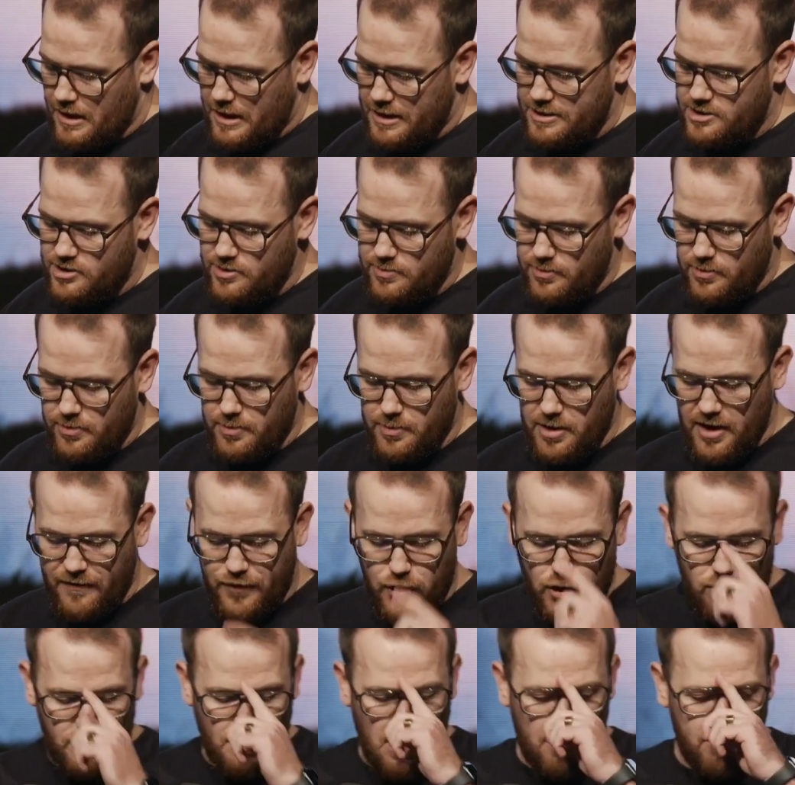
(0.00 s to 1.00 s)
So if
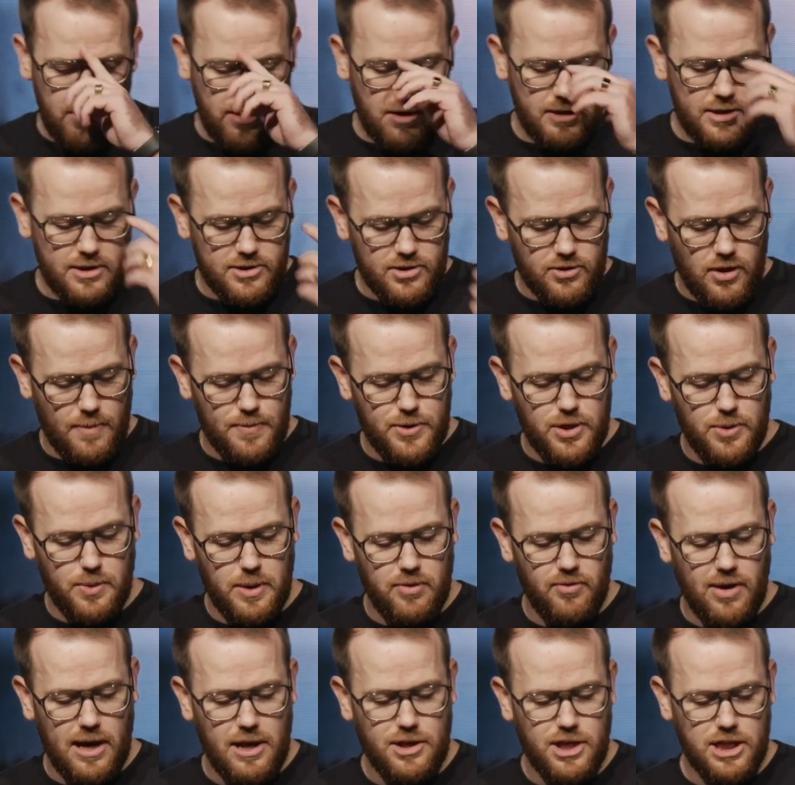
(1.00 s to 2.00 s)
you remember the scripture we
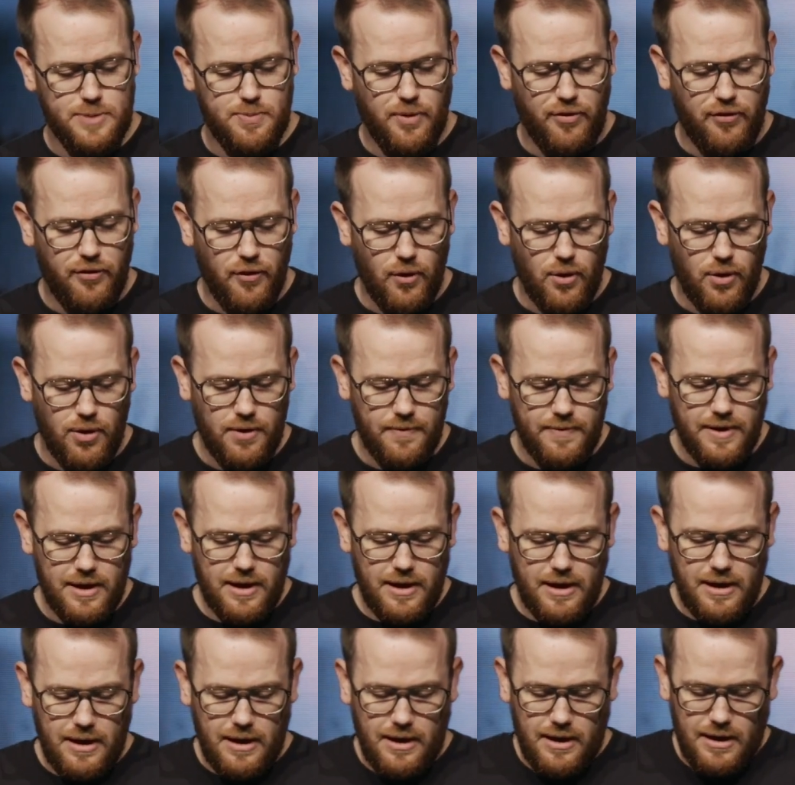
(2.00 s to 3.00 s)
read just before,
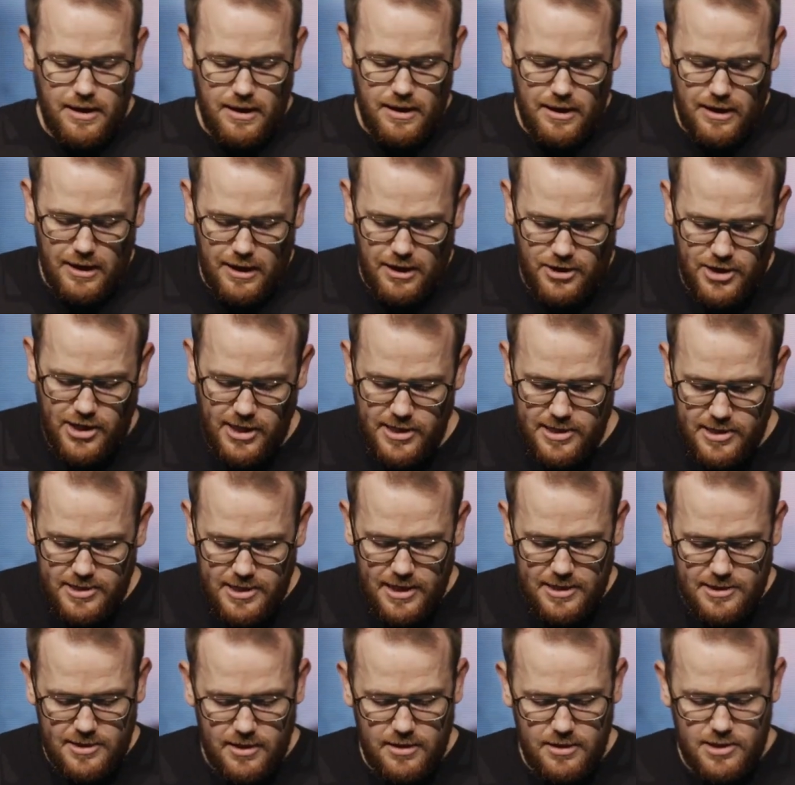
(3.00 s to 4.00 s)
Jesus
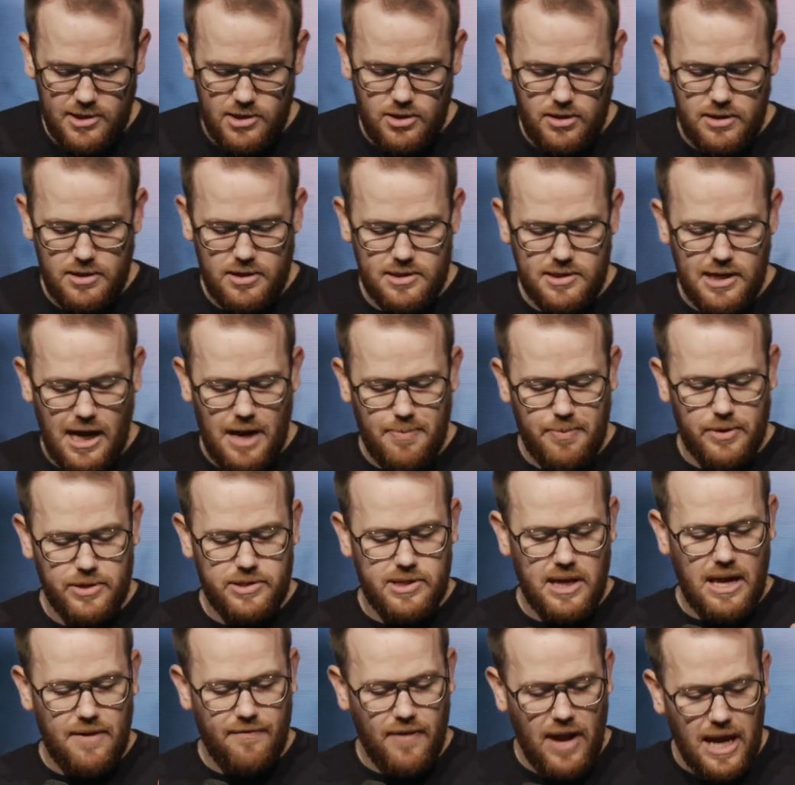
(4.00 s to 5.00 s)
says this to the
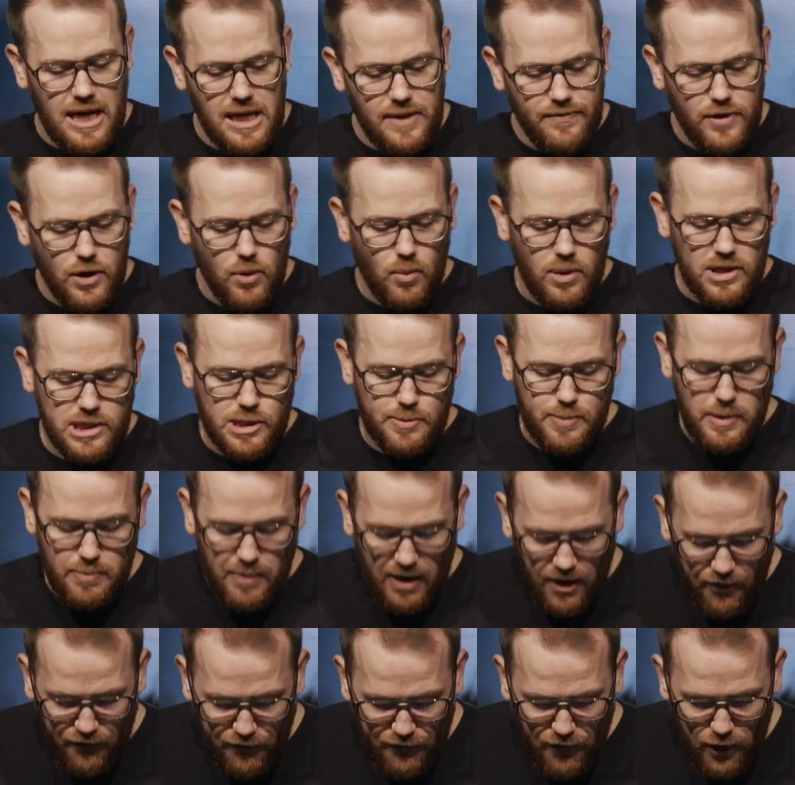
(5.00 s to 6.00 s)
disciples, if any of you wants to be
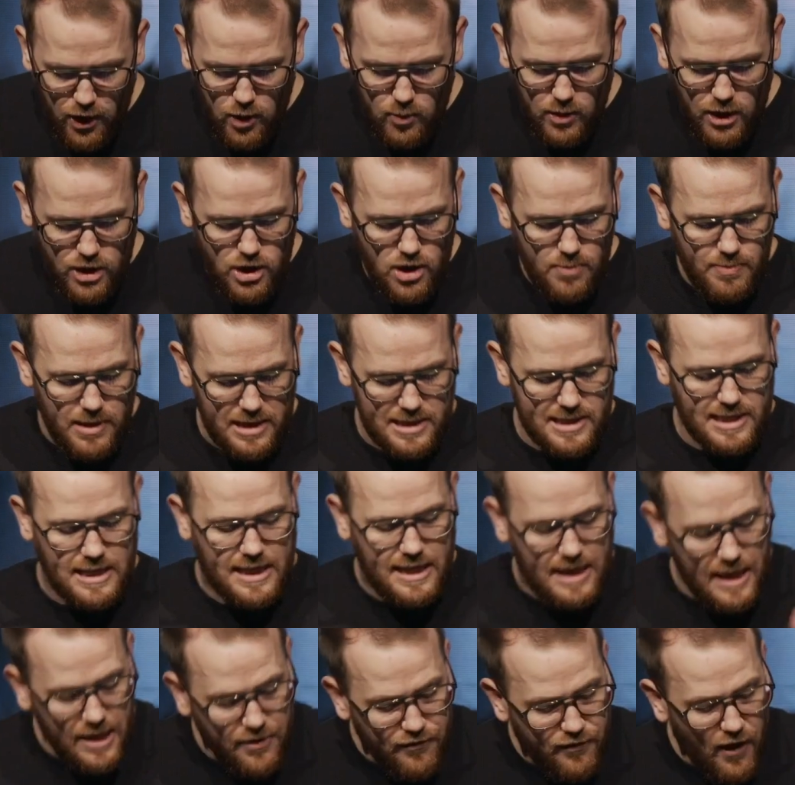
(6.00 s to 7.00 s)
my follower, you
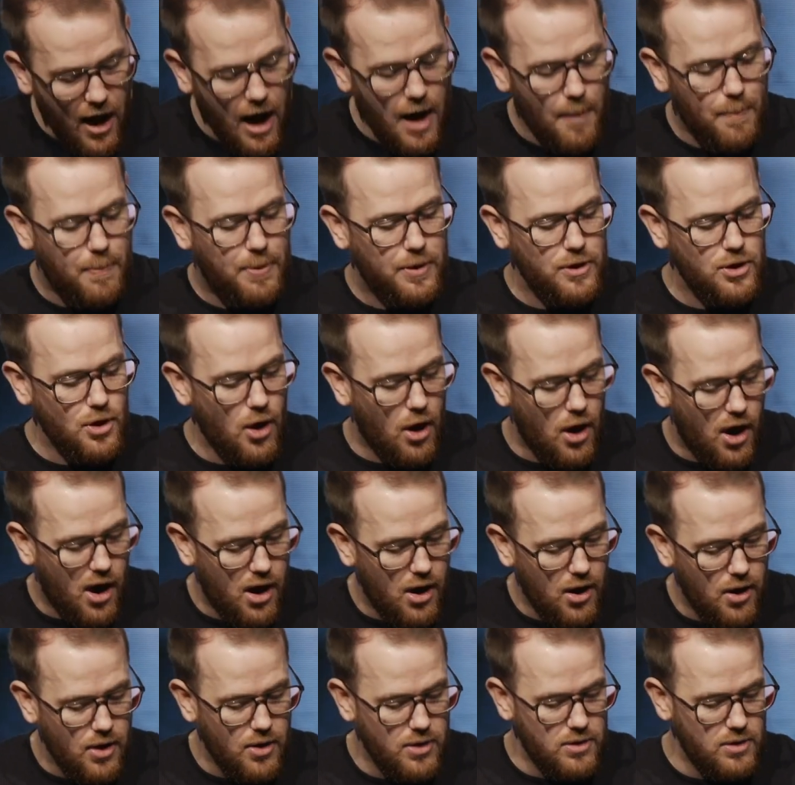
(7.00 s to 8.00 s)
must give up your
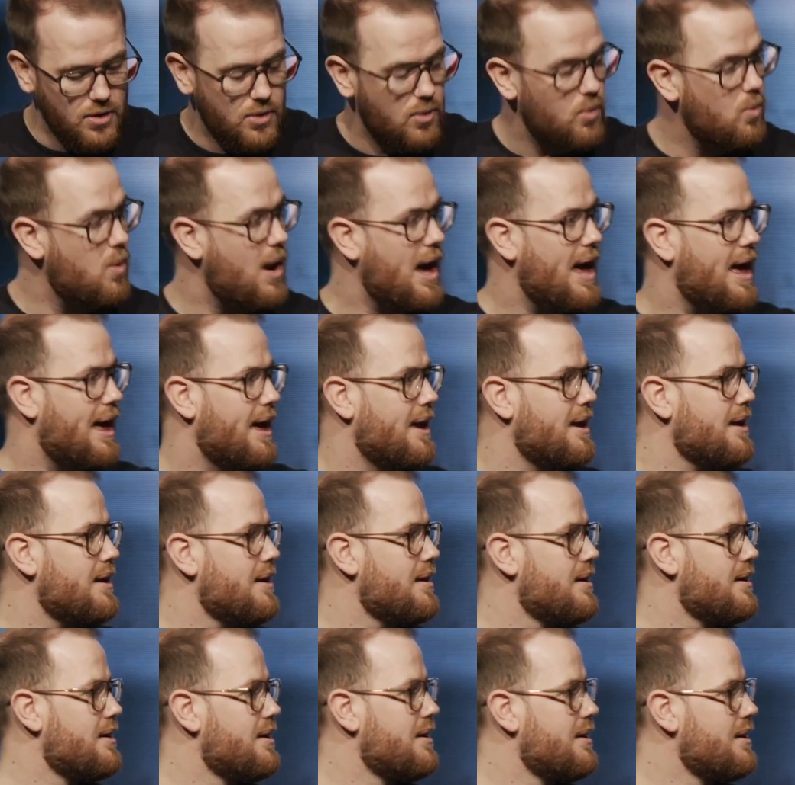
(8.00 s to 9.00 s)
own
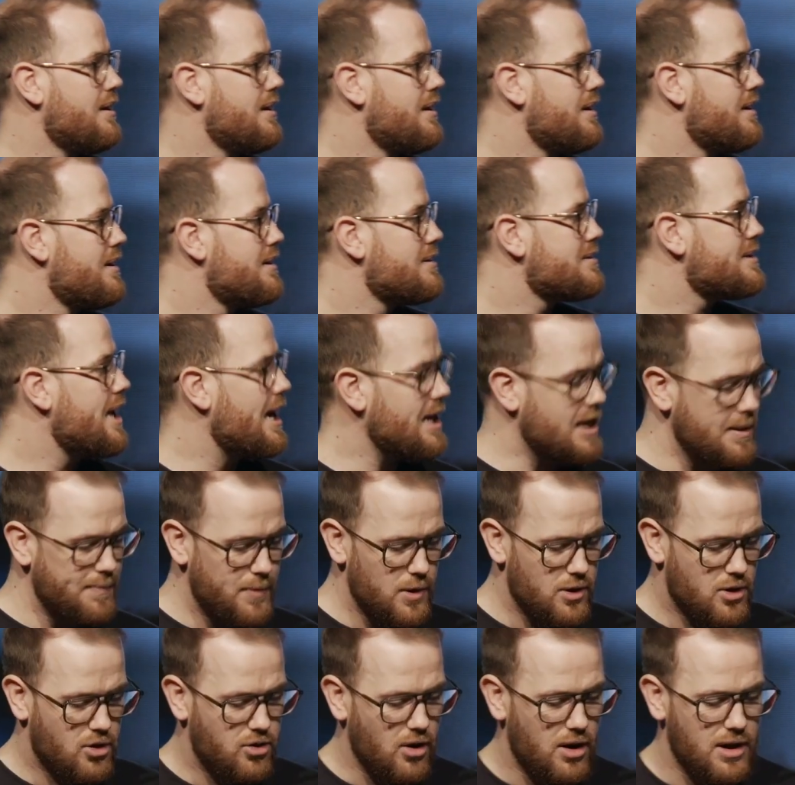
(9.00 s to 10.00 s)
way, take up
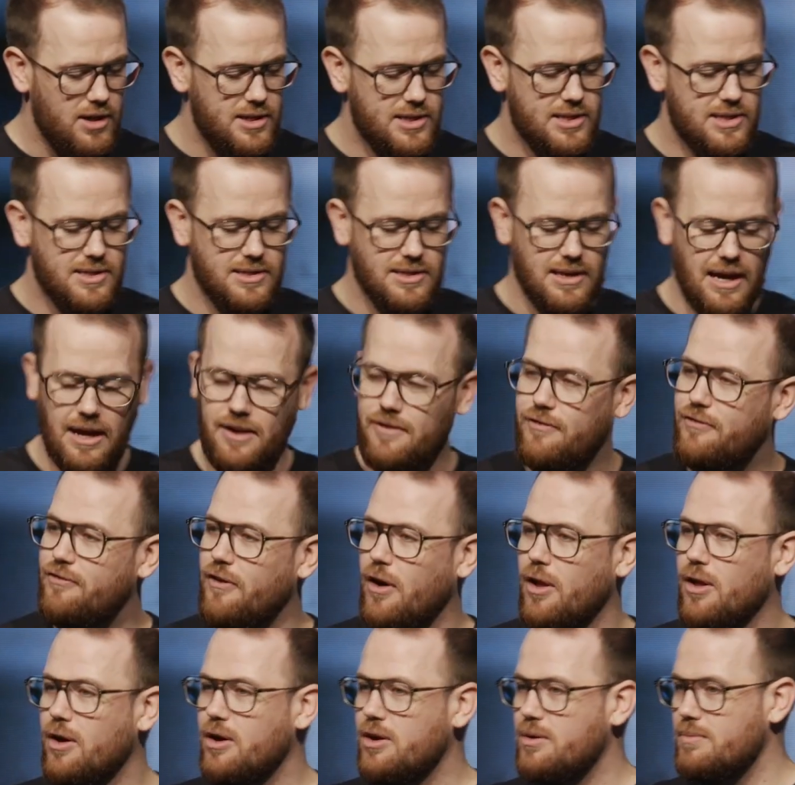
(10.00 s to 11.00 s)
your cross and
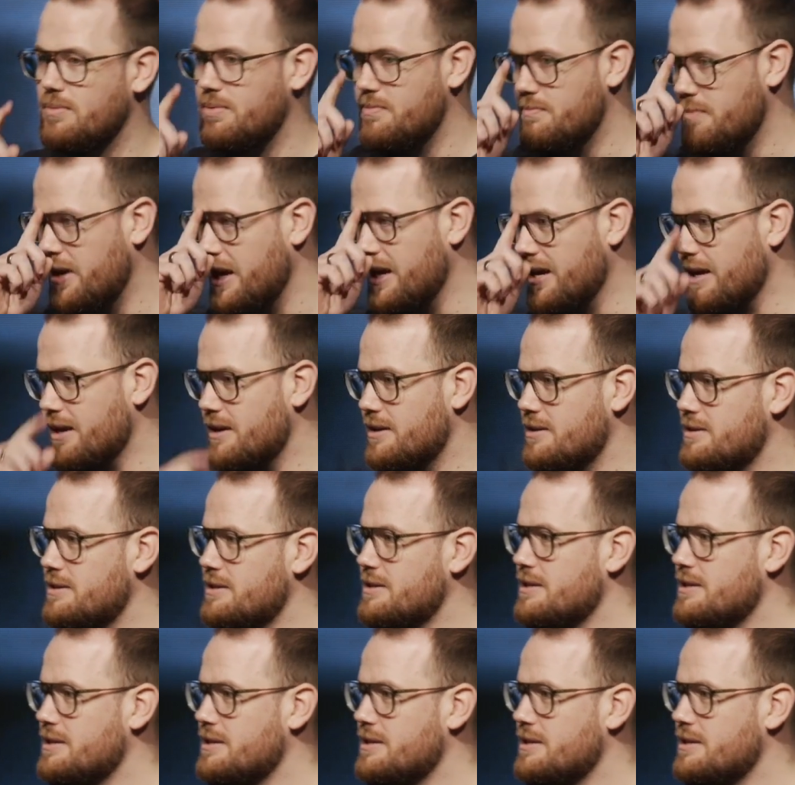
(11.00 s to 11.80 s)
follow me.